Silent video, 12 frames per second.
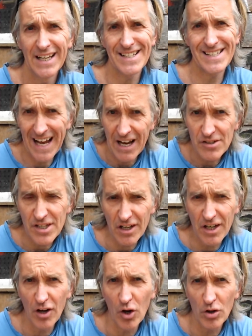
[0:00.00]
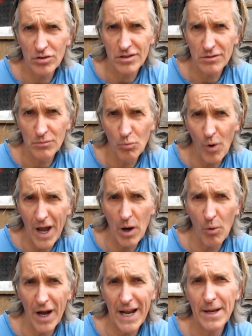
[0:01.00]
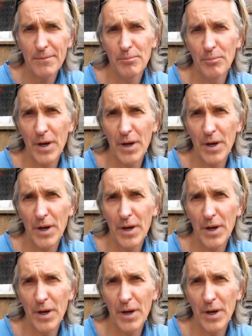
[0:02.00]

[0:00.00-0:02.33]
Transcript: Sounds like a long way away,